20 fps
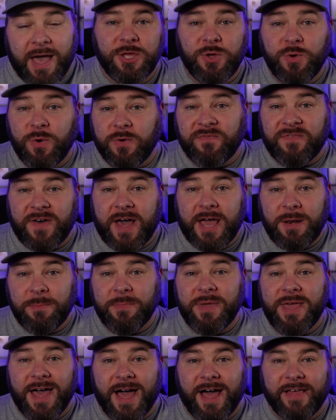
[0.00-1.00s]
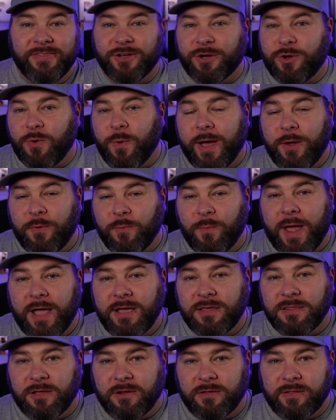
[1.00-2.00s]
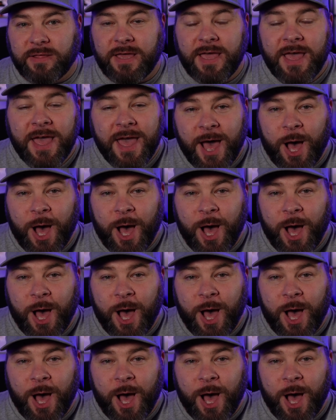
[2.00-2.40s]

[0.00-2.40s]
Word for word: You will find me on there quite regularly,